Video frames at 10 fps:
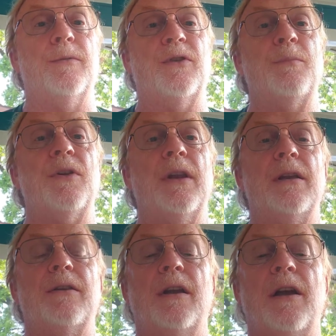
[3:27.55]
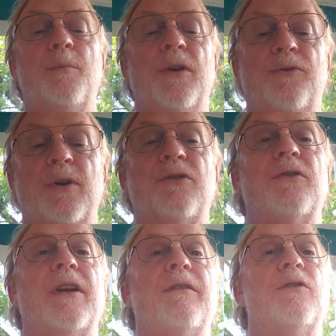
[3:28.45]
something that uh, administration
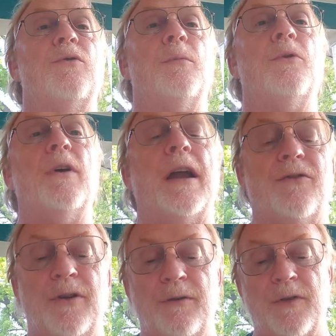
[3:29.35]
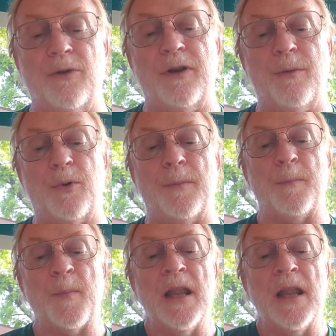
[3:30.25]
is having trouble actually following up on.